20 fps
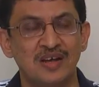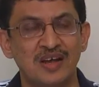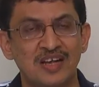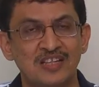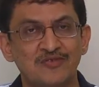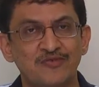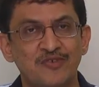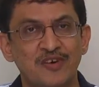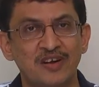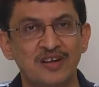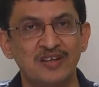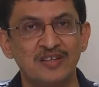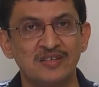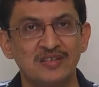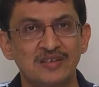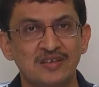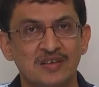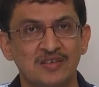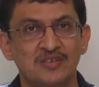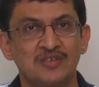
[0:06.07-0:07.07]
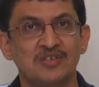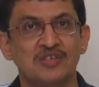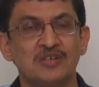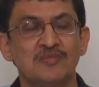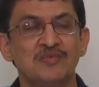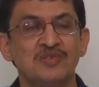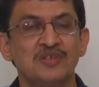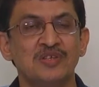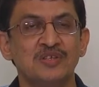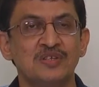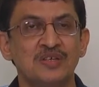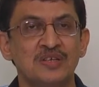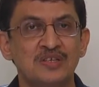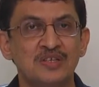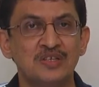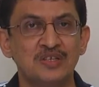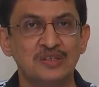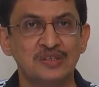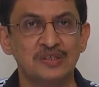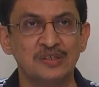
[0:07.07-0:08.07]
As far as customs is
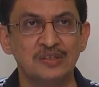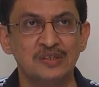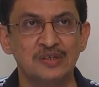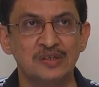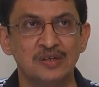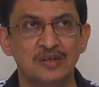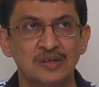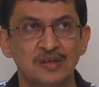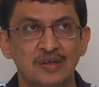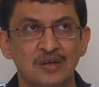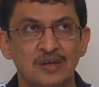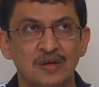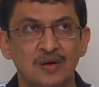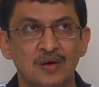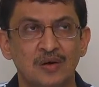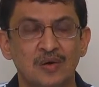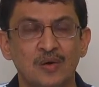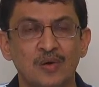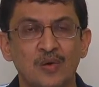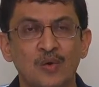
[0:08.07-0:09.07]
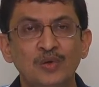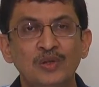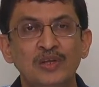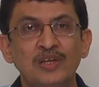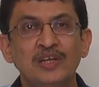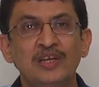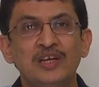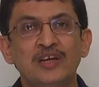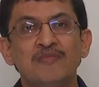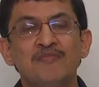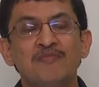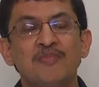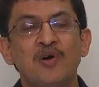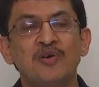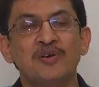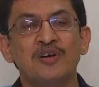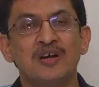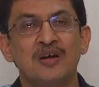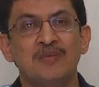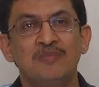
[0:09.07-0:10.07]
concerned, only
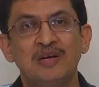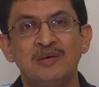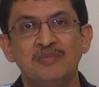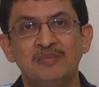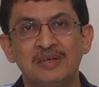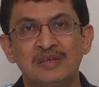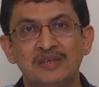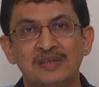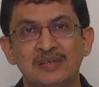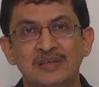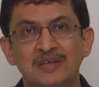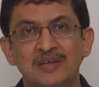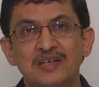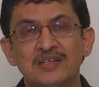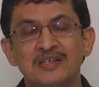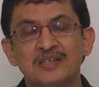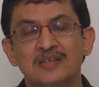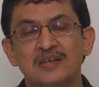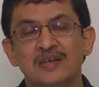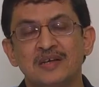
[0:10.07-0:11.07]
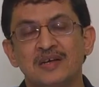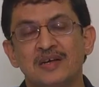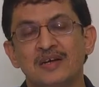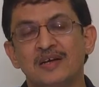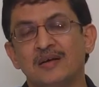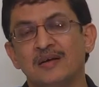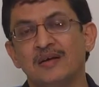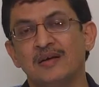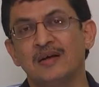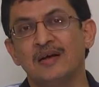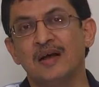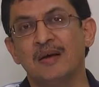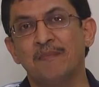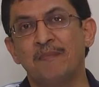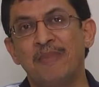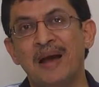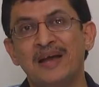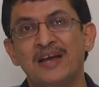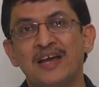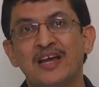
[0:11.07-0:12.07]
important amendment is
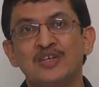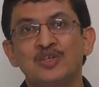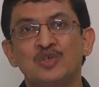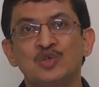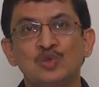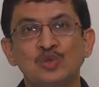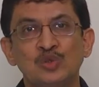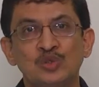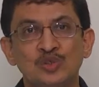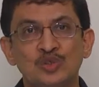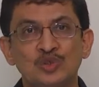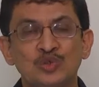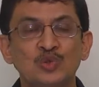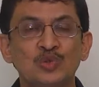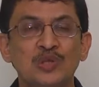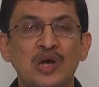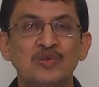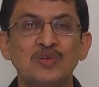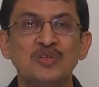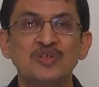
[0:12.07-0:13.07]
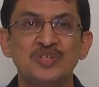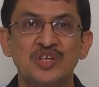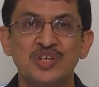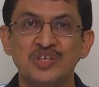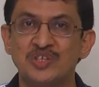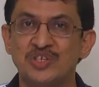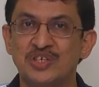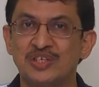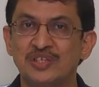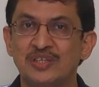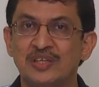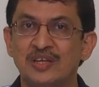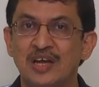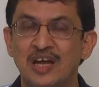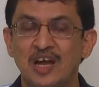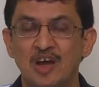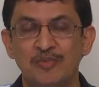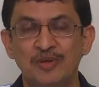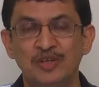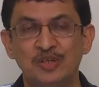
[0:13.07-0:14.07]
baggage rules 2016
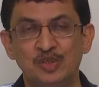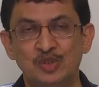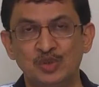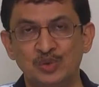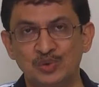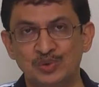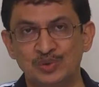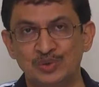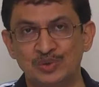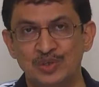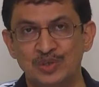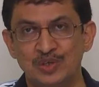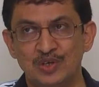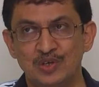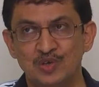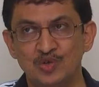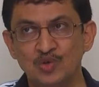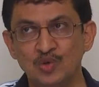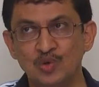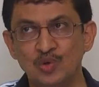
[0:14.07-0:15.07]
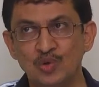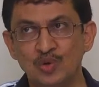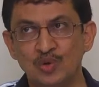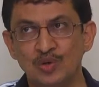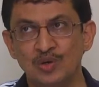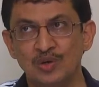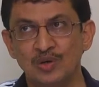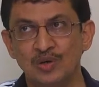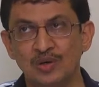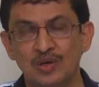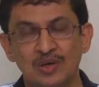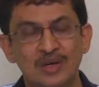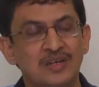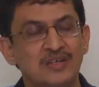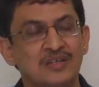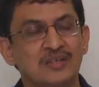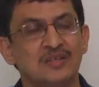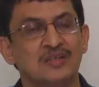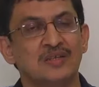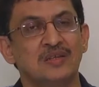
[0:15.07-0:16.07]
have been issued. So let
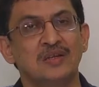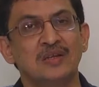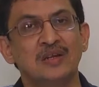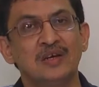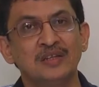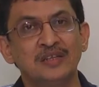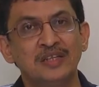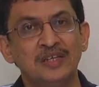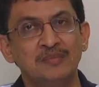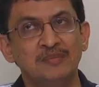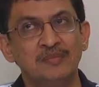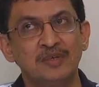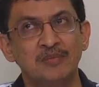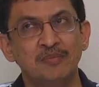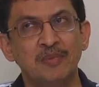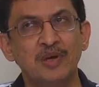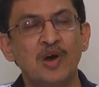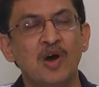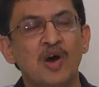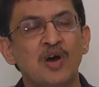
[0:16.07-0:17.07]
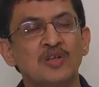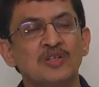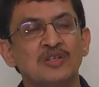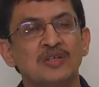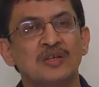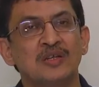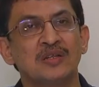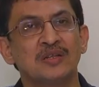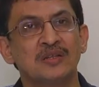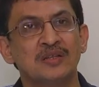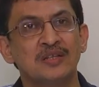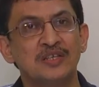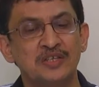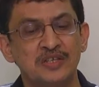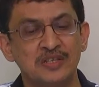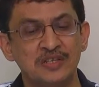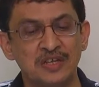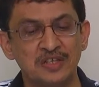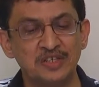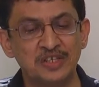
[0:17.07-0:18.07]
us learn them, because this
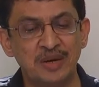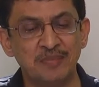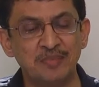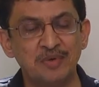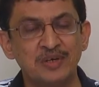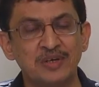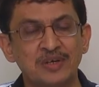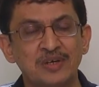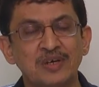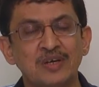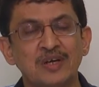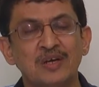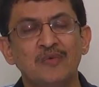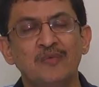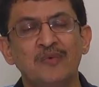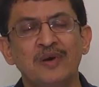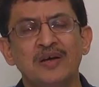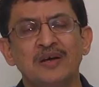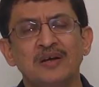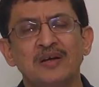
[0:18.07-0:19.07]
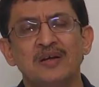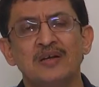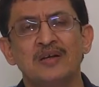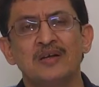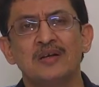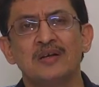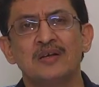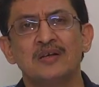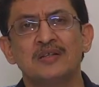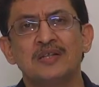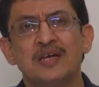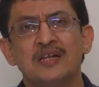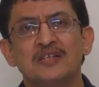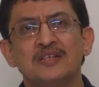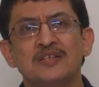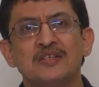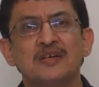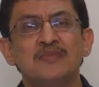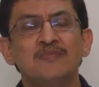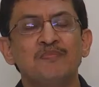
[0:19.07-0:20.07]
is the chapter where there is
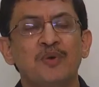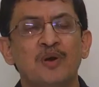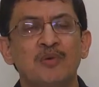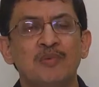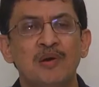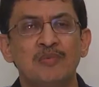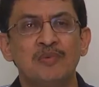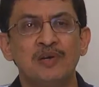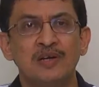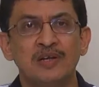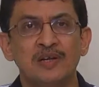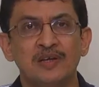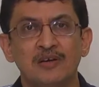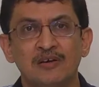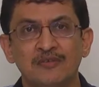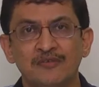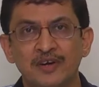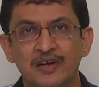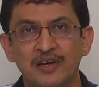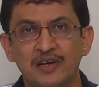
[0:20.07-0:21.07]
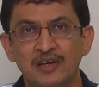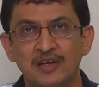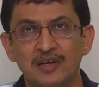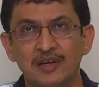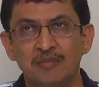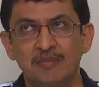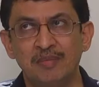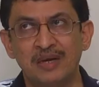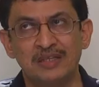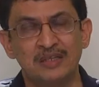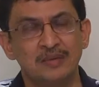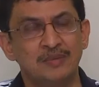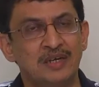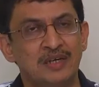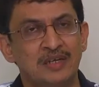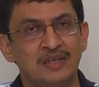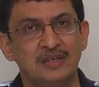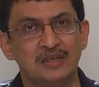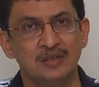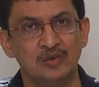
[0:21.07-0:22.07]
some probability of getting a
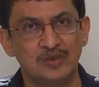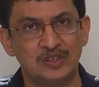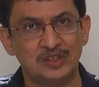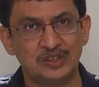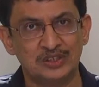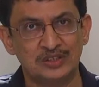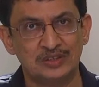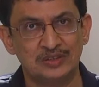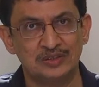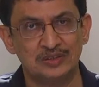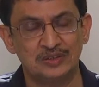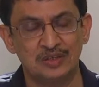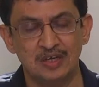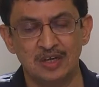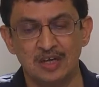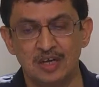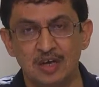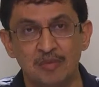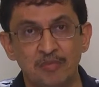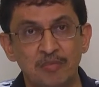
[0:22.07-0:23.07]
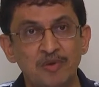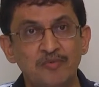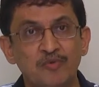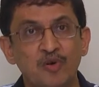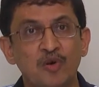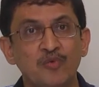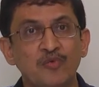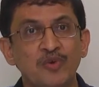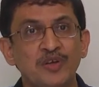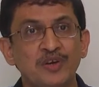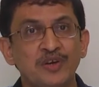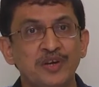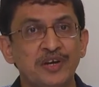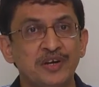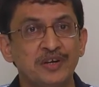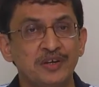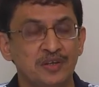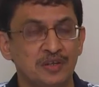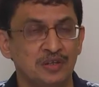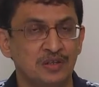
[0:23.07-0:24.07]
mathematical question. Before we
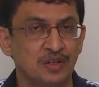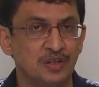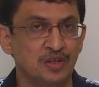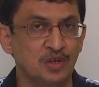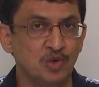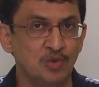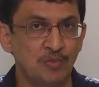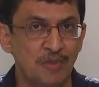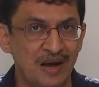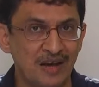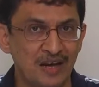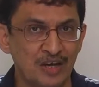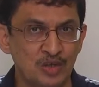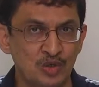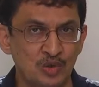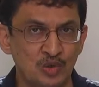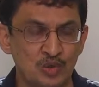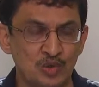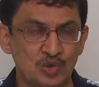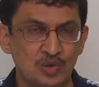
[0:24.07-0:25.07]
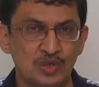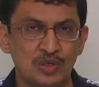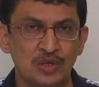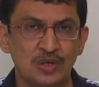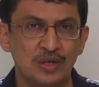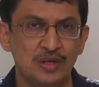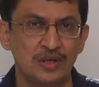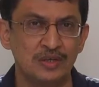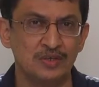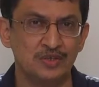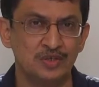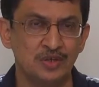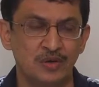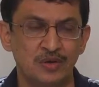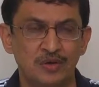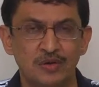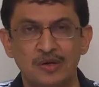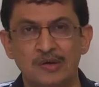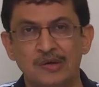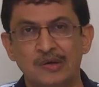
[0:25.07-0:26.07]
read the new baggage rules,
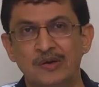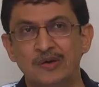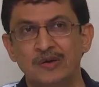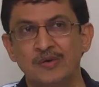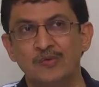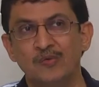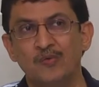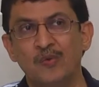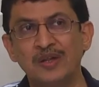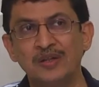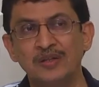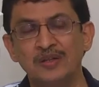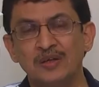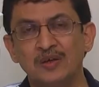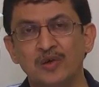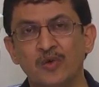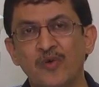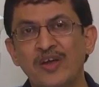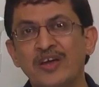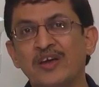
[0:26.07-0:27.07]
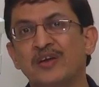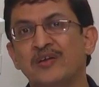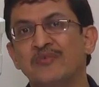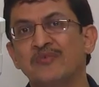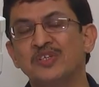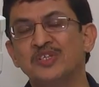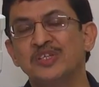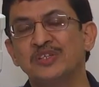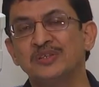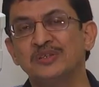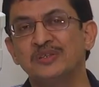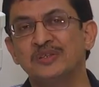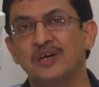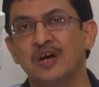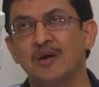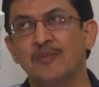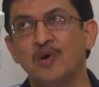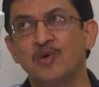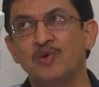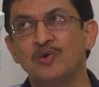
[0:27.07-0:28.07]
one quick revision
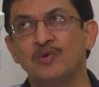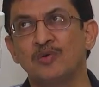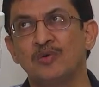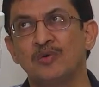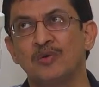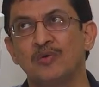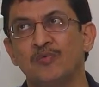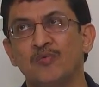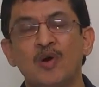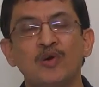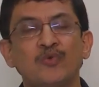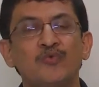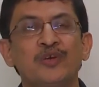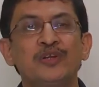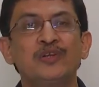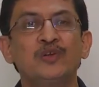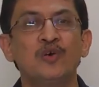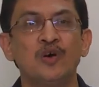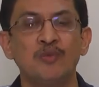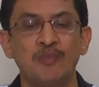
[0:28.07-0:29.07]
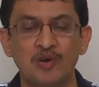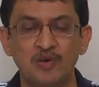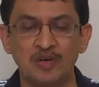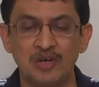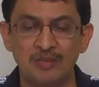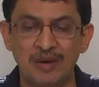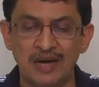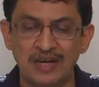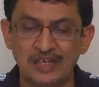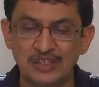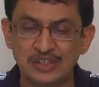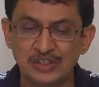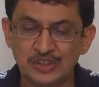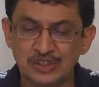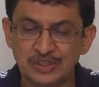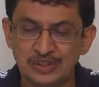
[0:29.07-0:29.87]
about what we know about the baggage.